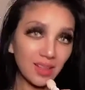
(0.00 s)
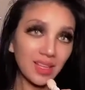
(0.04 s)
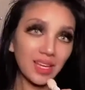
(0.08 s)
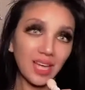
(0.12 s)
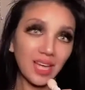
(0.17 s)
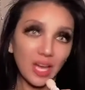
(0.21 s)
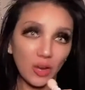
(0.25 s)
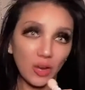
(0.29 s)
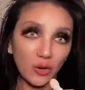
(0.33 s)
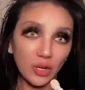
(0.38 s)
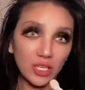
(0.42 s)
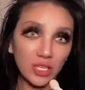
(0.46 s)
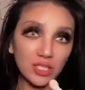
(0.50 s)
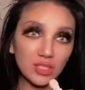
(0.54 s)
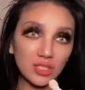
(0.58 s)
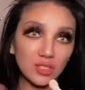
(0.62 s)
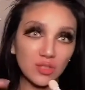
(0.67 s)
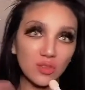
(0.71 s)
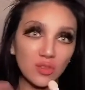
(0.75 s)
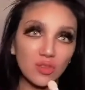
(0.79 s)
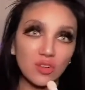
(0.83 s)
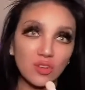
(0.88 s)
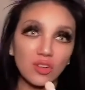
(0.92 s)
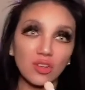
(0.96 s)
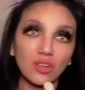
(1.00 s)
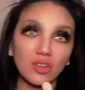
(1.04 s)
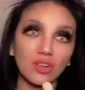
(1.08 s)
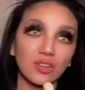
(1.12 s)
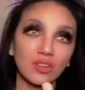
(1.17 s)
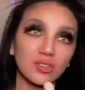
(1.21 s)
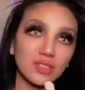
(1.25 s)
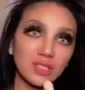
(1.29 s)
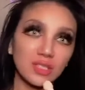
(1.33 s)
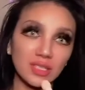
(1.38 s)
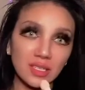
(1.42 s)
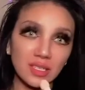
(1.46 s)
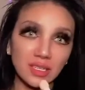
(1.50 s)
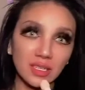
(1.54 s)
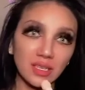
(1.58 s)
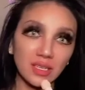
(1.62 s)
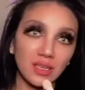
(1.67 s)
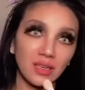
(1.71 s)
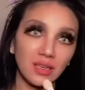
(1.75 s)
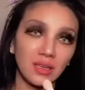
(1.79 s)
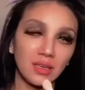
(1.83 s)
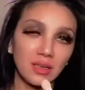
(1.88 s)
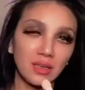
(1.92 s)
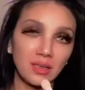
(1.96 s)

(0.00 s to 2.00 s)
and carry, so they're not constantly